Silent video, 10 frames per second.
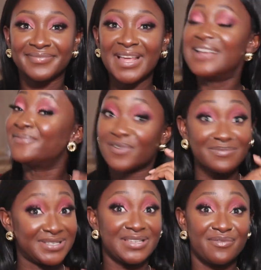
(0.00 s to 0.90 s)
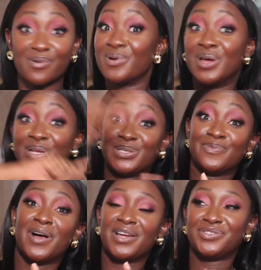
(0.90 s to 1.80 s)
From zero
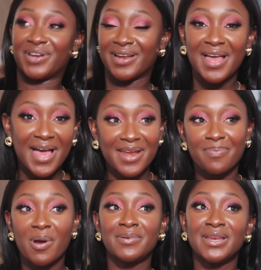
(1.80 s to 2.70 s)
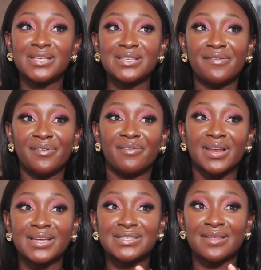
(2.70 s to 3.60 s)
to one hundred, and it probably doesn't even
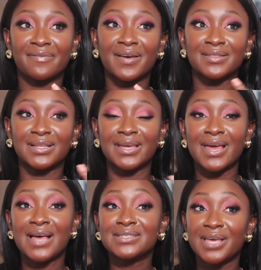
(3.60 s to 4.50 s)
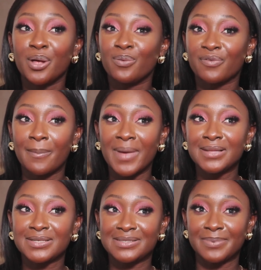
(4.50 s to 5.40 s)
relate to the fact that, like, ask help from
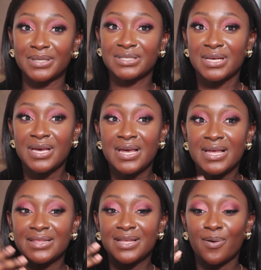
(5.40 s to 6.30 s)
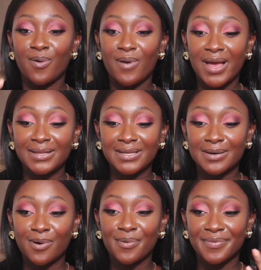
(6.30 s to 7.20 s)
others. But the whole I,
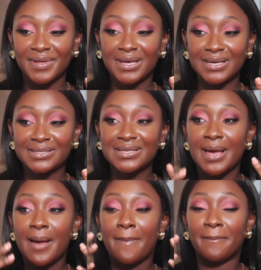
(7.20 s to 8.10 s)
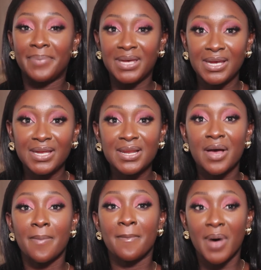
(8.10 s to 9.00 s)
the whole thing is being
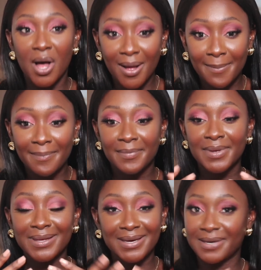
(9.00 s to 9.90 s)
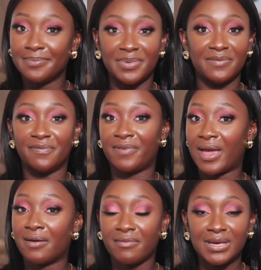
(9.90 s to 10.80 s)
a mom could be
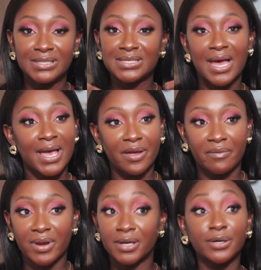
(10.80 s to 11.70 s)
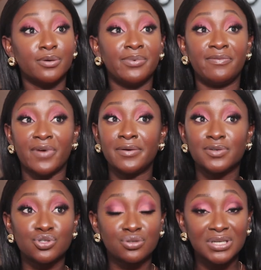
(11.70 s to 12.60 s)
very tiring. It could be very
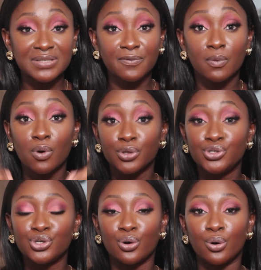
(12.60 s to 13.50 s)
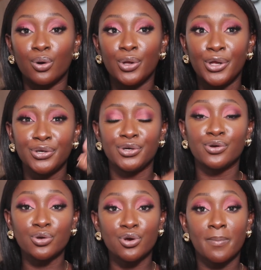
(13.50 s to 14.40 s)
stressful on your, you
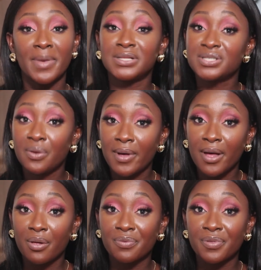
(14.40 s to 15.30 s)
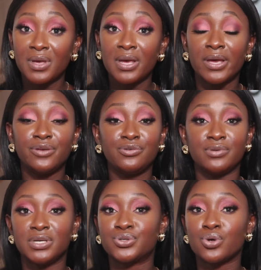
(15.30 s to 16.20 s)
know, your mental health, and you
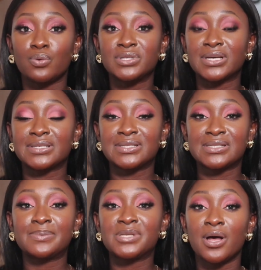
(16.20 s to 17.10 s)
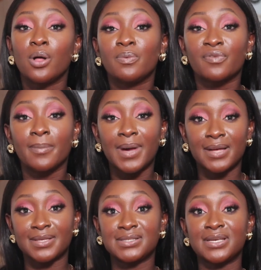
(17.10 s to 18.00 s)
need to always accept help from
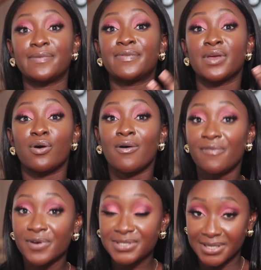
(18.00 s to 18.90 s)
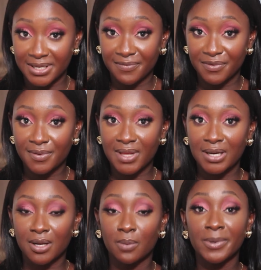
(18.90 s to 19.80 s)
others if they offer to give you
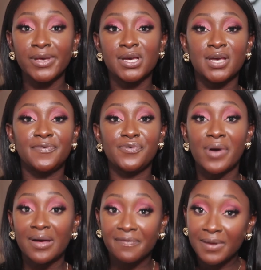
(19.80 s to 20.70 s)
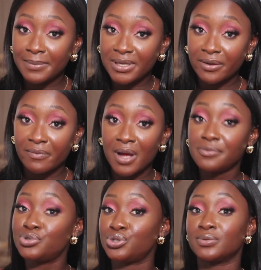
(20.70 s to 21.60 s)
that help. If you have family
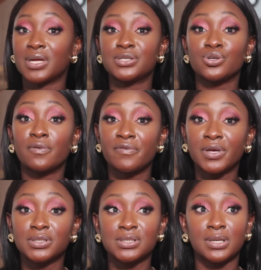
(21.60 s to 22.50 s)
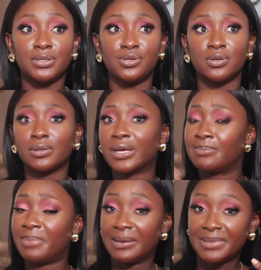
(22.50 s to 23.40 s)
around you that is offering to, you know,
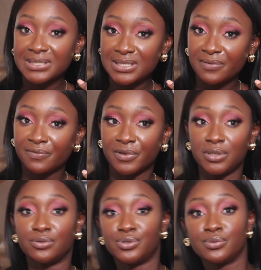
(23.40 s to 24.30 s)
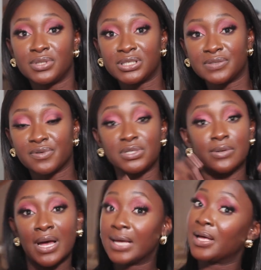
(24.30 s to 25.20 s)
like, babysit for you, do this for
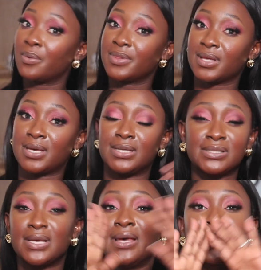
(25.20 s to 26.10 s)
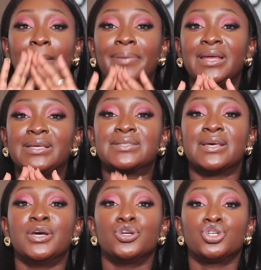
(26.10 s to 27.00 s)
you, hang out with the kids, please
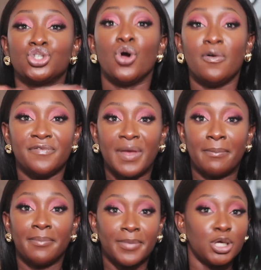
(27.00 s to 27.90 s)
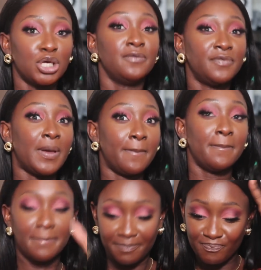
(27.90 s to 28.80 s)
show them, give them,
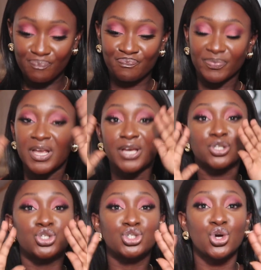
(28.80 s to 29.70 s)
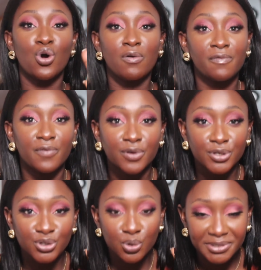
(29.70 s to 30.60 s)
show
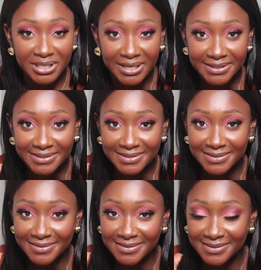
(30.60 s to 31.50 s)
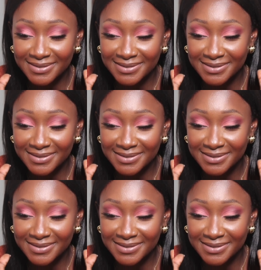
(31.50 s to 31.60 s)
those kids.